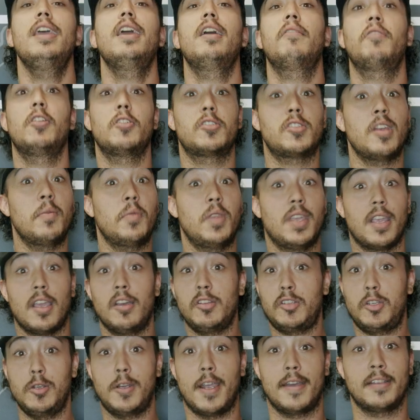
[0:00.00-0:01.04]
If there's something
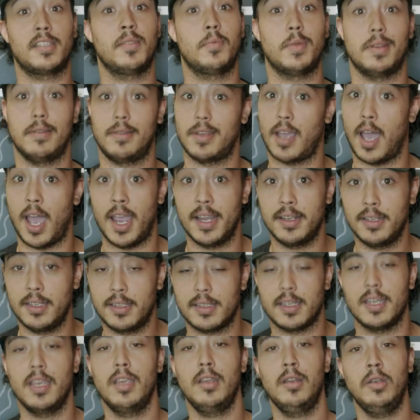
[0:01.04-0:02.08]
else you guys have been dying to
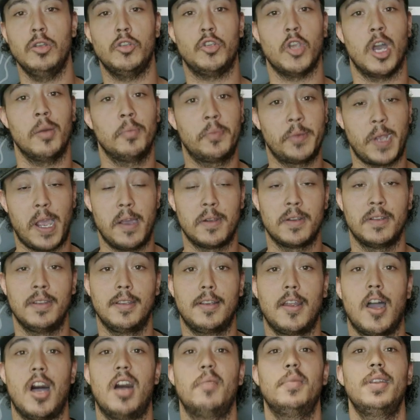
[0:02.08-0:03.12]
see, jump down in the
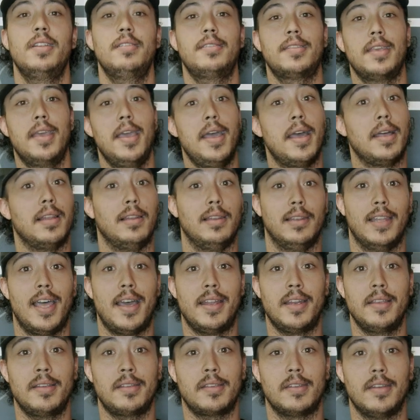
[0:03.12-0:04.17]
comments,
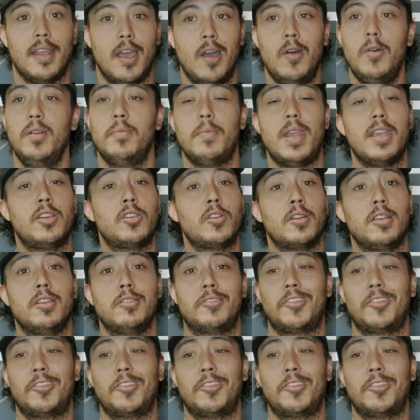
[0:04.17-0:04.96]
let us know, and make sure you